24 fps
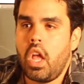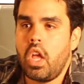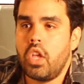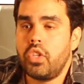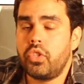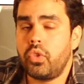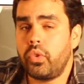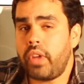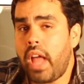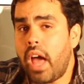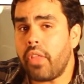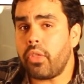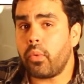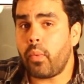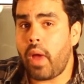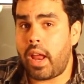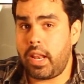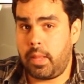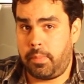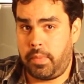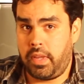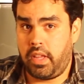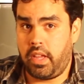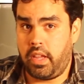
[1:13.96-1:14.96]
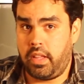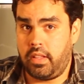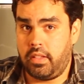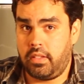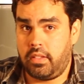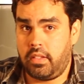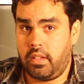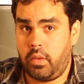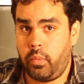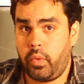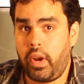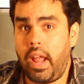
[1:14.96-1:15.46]
So now the writing
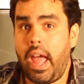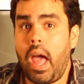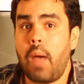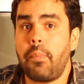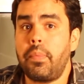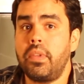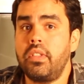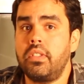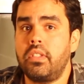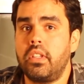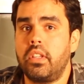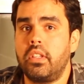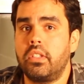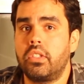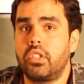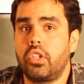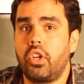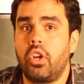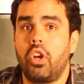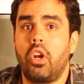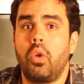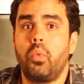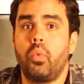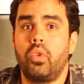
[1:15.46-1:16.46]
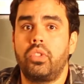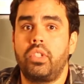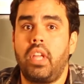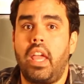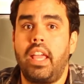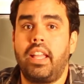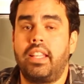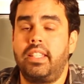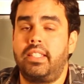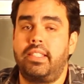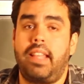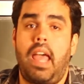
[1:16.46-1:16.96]
begins. And what happens is Kurt will
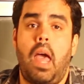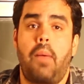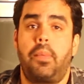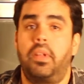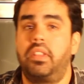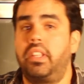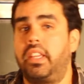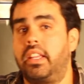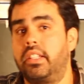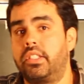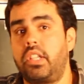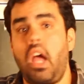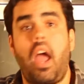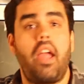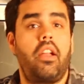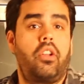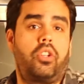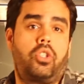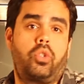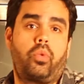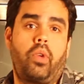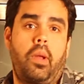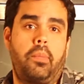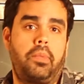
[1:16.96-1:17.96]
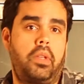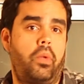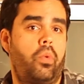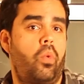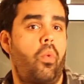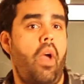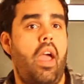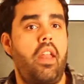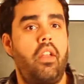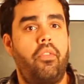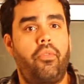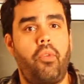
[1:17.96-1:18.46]
take a stab at the entire script. He will
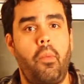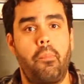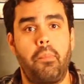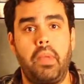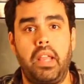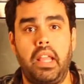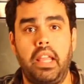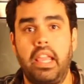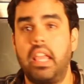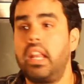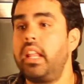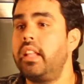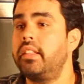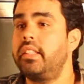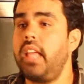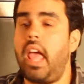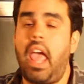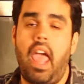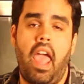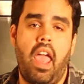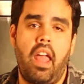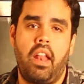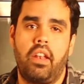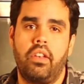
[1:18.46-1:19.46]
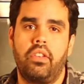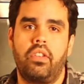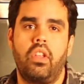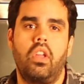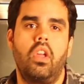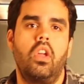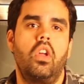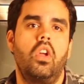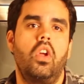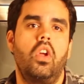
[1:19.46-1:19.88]
write it from beginning to end,